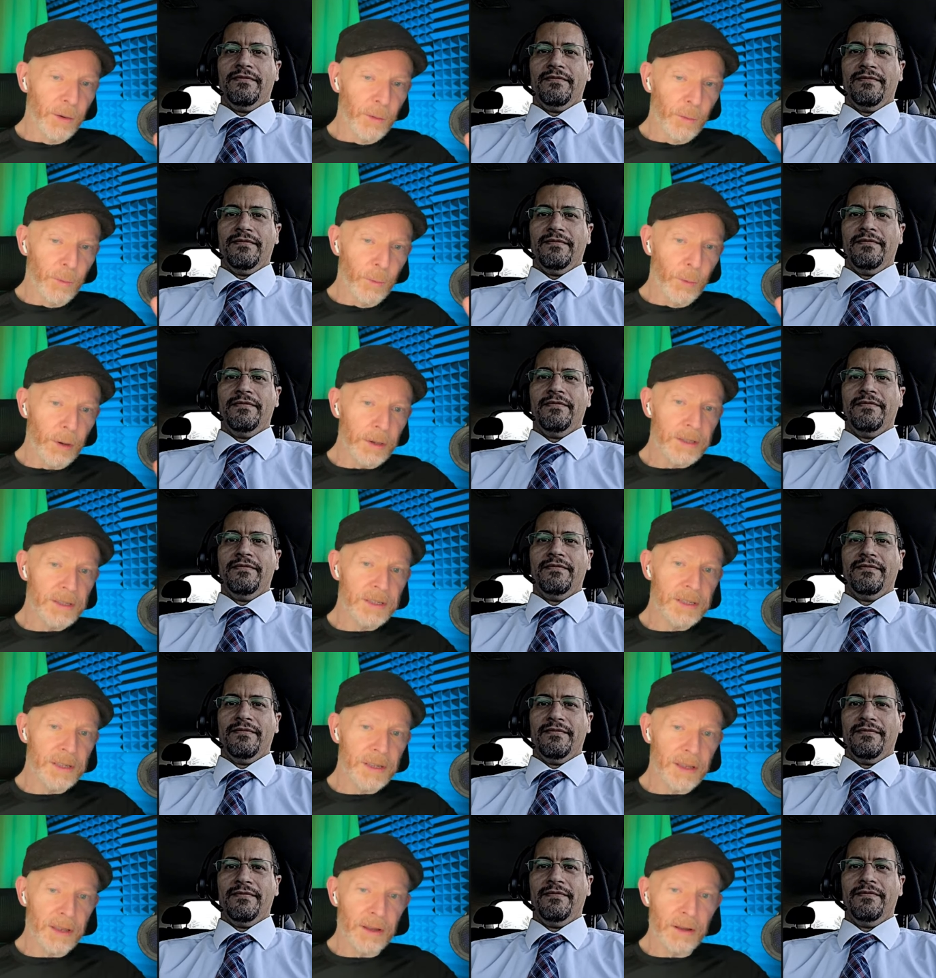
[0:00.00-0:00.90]

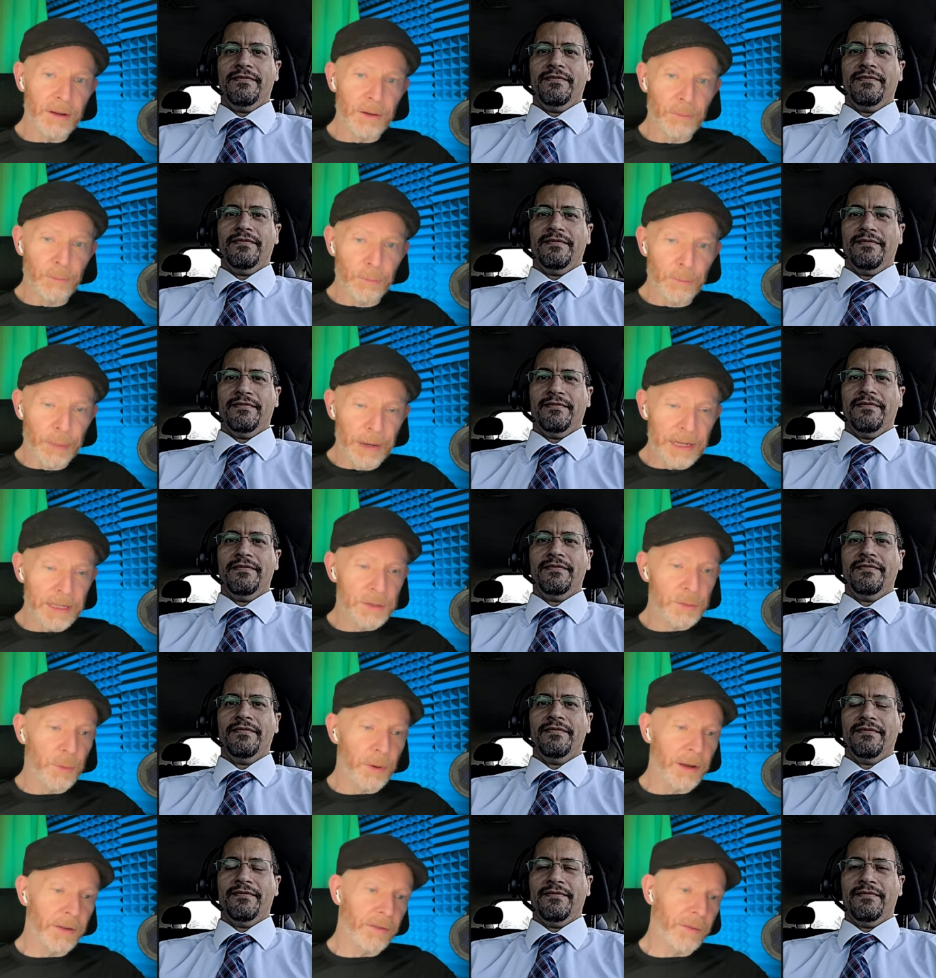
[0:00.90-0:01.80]
Speaker 1: What's the
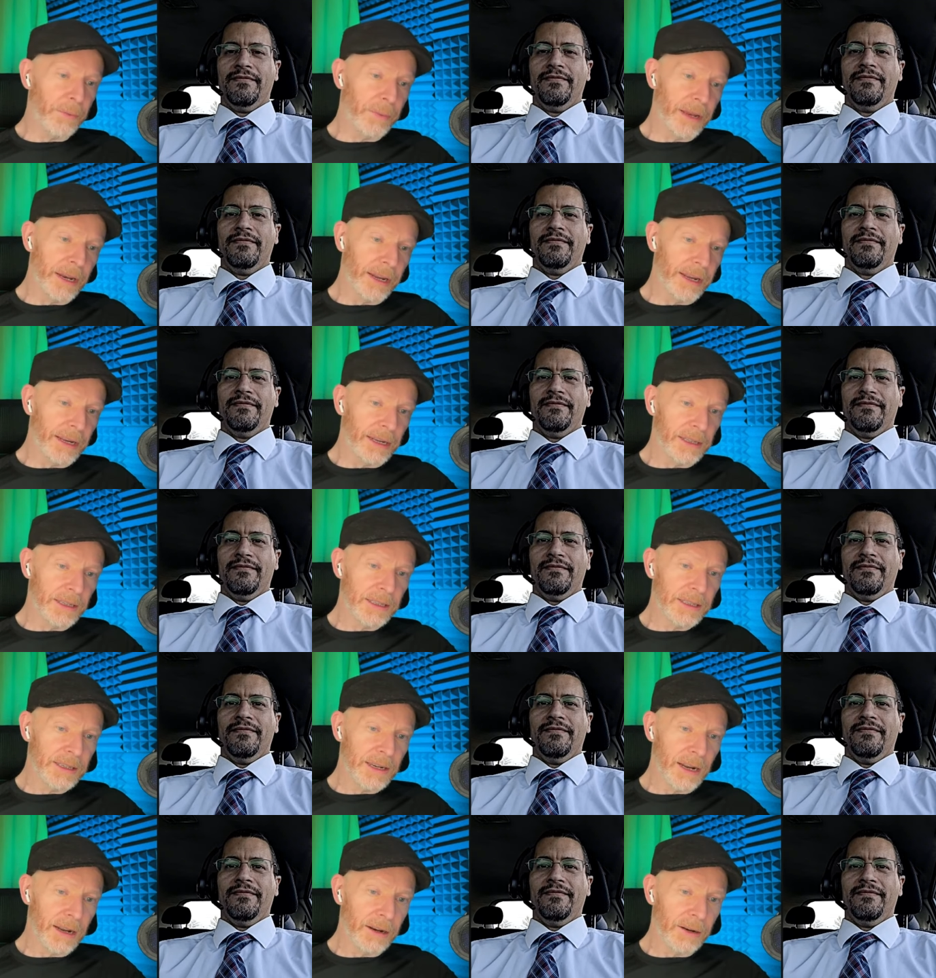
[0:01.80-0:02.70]
best way for me to get
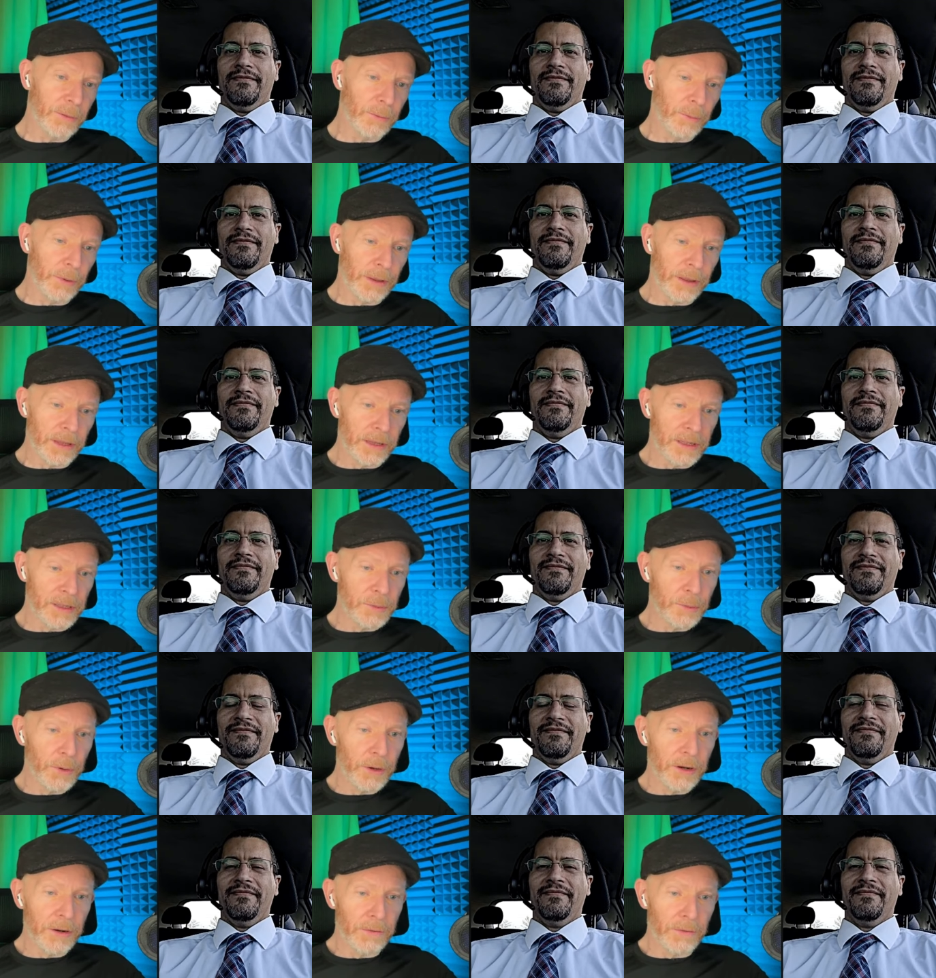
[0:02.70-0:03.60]
started with this?
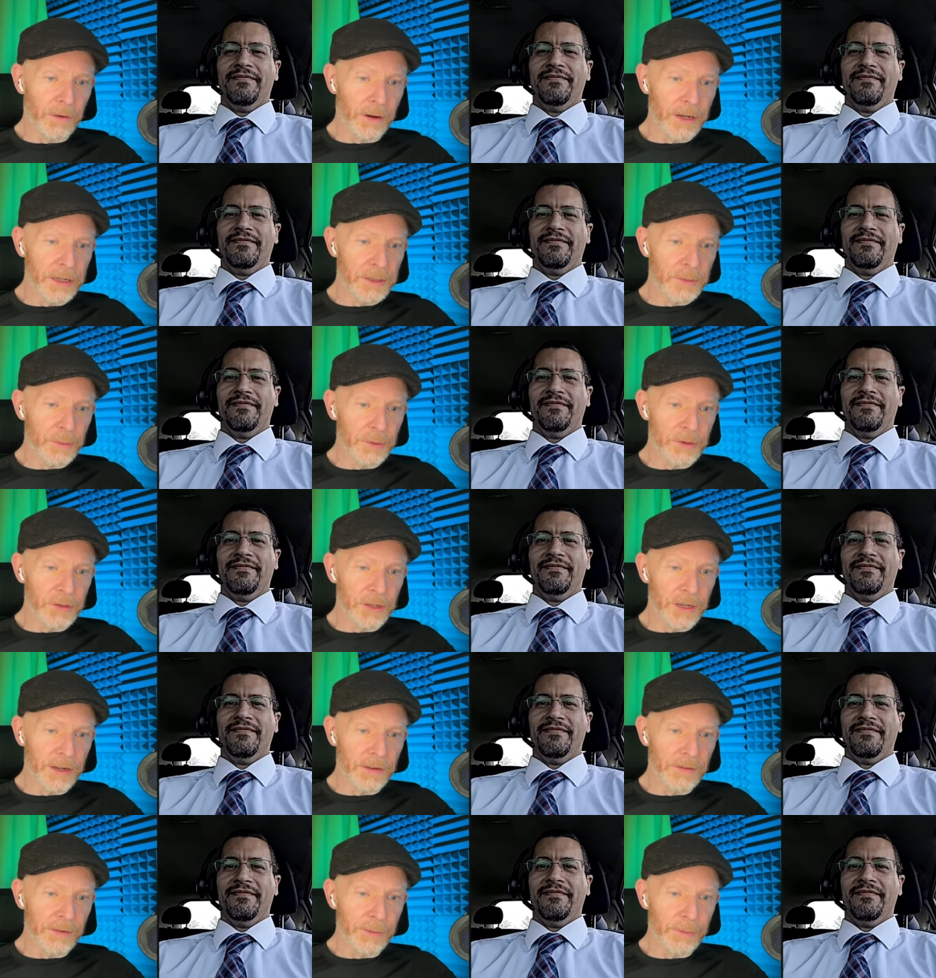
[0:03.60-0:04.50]
What advice would you
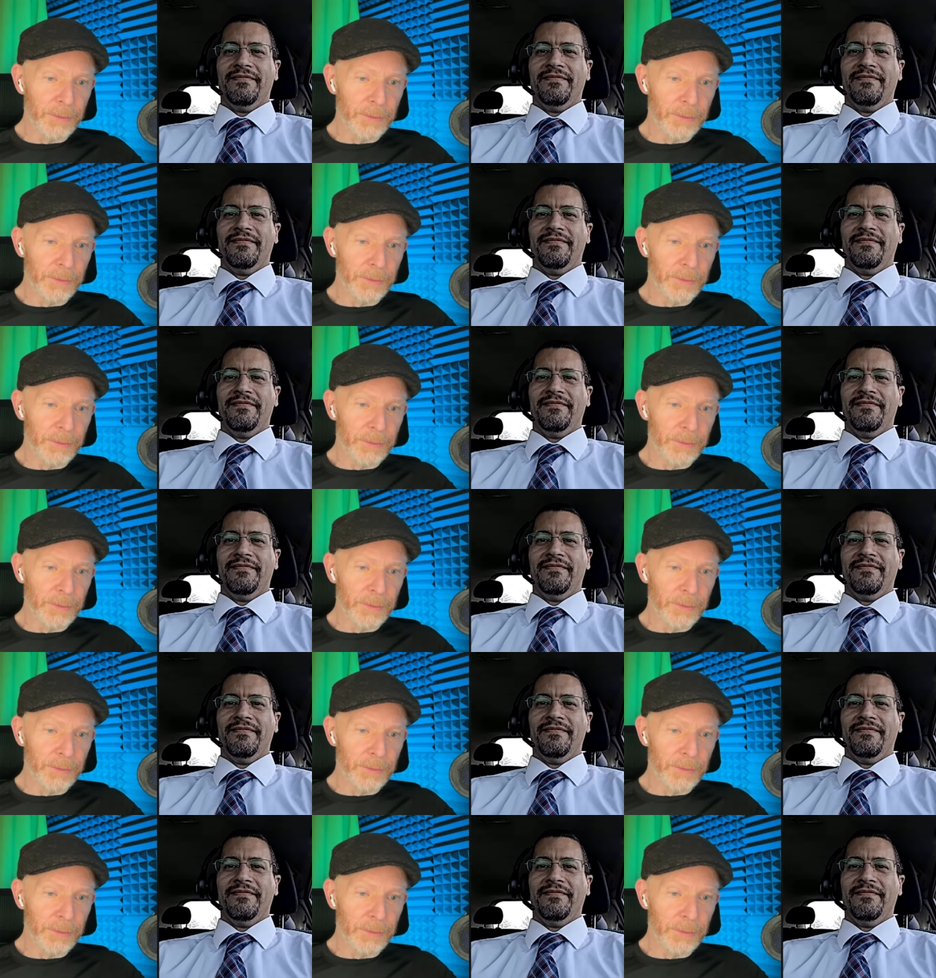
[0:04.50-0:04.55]
give